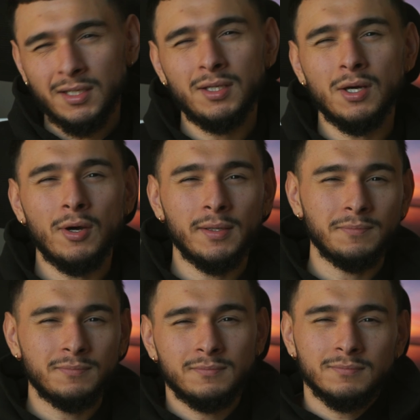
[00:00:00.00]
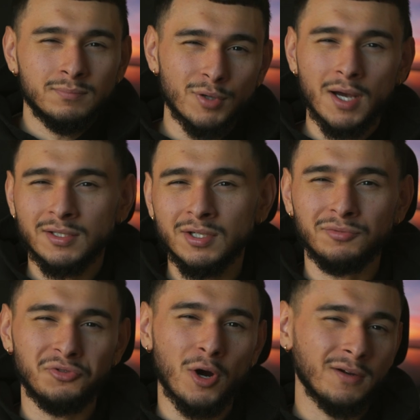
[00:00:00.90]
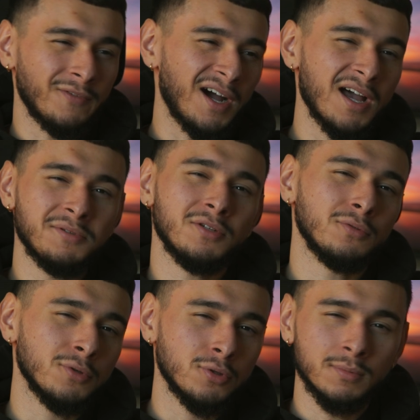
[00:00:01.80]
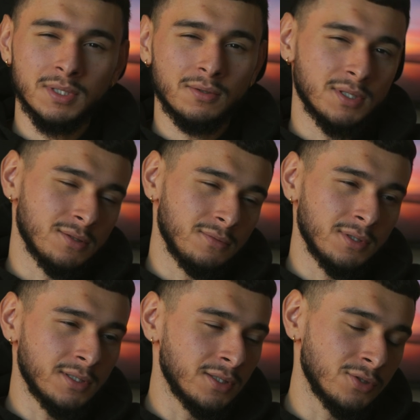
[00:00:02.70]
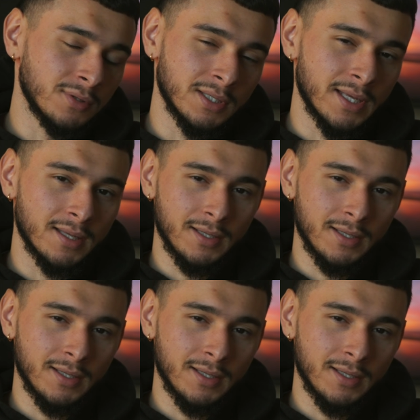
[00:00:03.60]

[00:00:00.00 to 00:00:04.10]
it brought dark vibes in the room, and I wasn't really enjoying that.